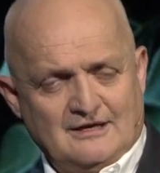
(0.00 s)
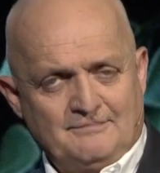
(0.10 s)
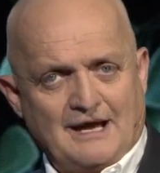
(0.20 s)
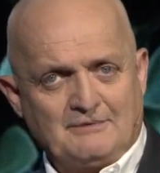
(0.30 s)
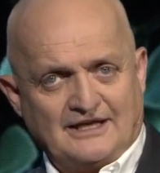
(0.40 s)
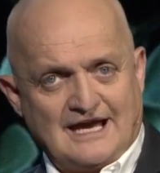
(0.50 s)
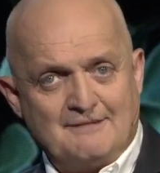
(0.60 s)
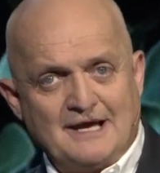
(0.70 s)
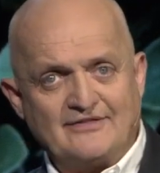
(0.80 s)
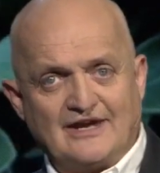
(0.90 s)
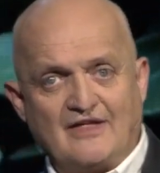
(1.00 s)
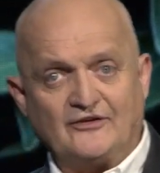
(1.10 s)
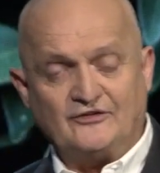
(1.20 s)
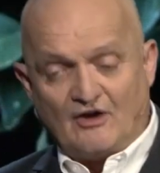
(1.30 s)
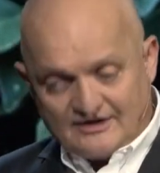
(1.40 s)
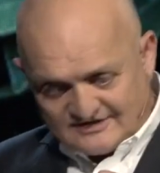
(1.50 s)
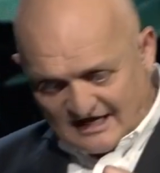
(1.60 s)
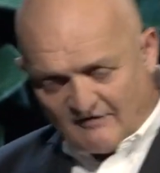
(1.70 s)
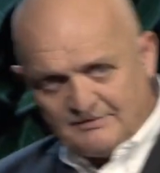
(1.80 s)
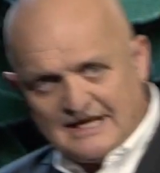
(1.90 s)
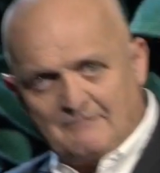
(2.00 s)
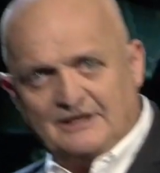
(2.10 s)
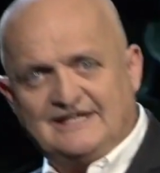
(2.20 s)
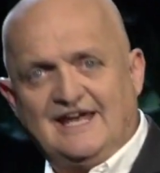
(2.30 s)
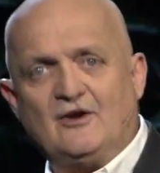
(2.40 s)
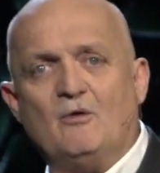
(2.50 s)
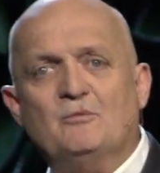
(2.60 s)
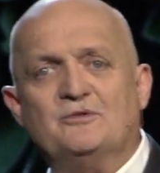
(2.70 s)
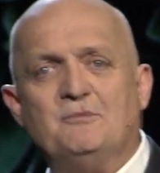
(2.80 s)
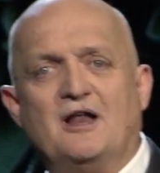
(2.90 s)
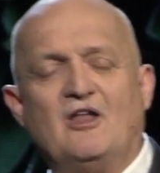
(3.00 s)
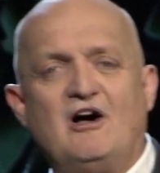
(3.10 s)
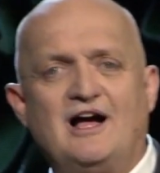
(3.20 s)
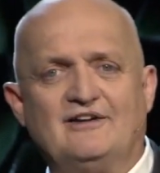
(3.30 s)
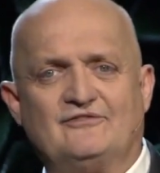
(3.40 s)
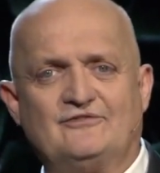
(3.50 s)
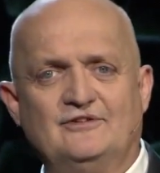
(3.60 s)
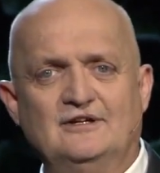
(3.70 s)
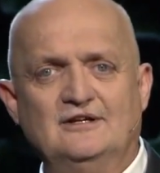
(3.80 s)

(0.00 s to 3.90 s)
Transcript: be able to come out the other side and say, I've been able to get on with my life